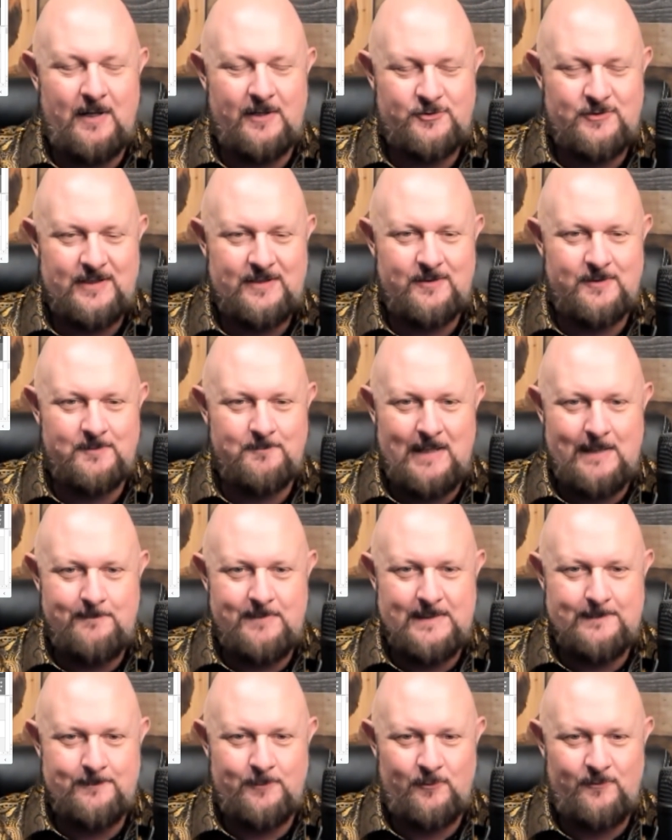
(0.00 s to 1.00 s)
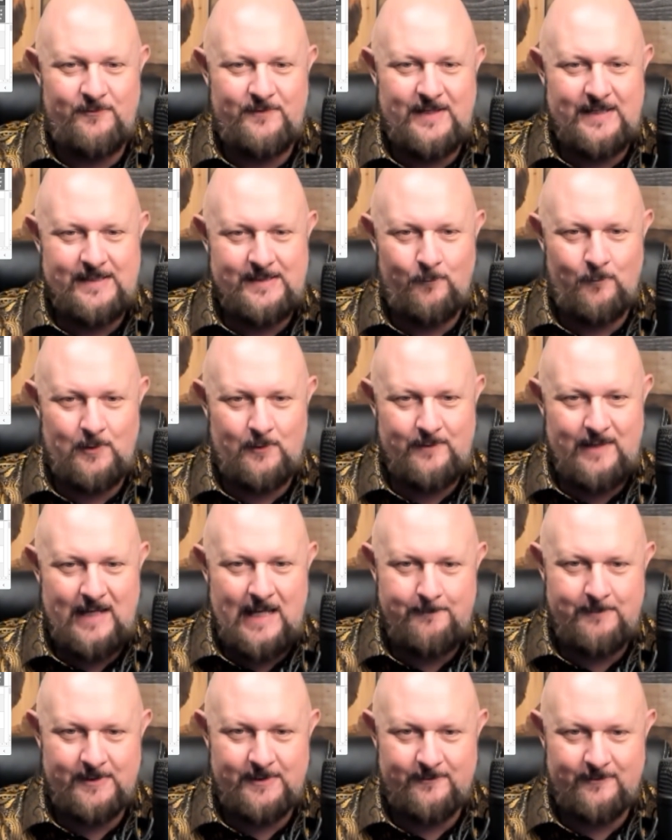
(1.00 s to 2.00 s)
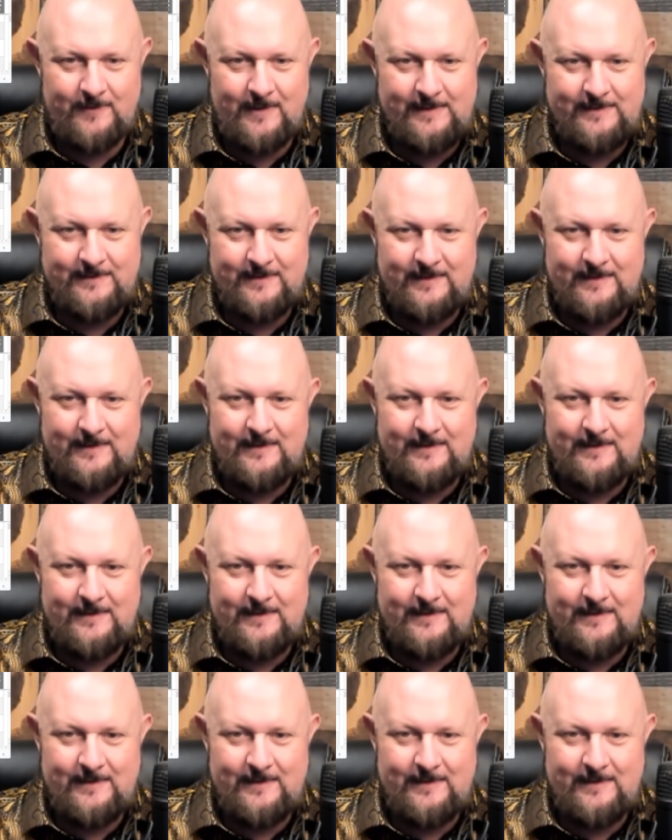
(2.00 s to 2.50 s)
triggered by people, then it won't happen, right?